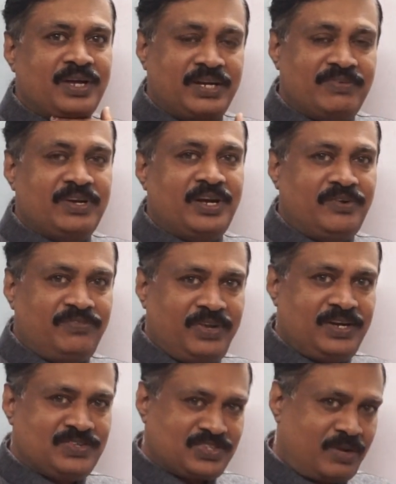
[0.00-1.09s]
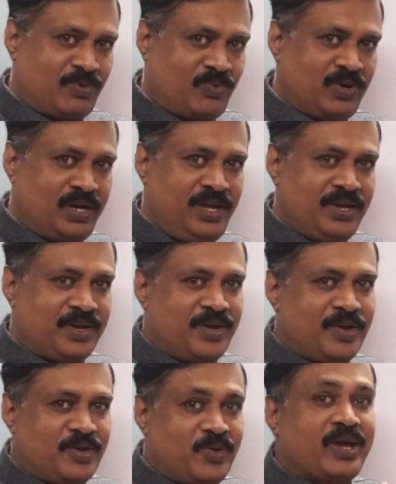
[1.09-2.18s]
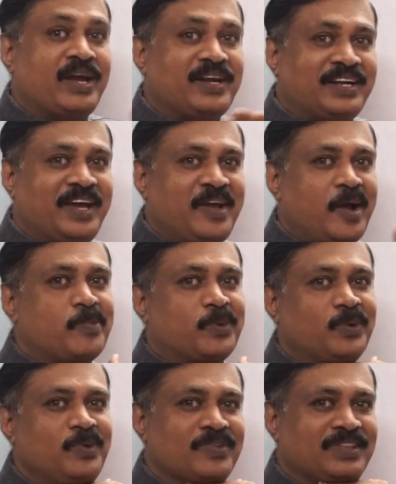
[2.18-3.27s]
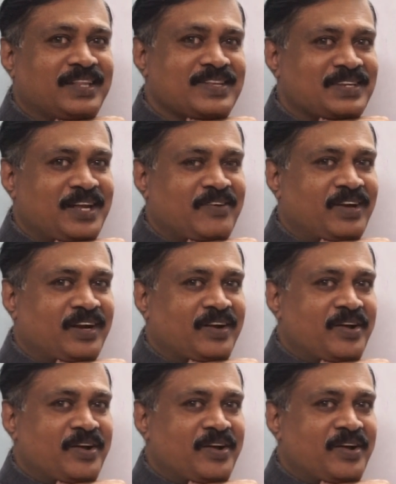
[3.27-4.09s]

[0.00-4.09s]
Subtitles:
It will not fill stomach only. You can take up to this level.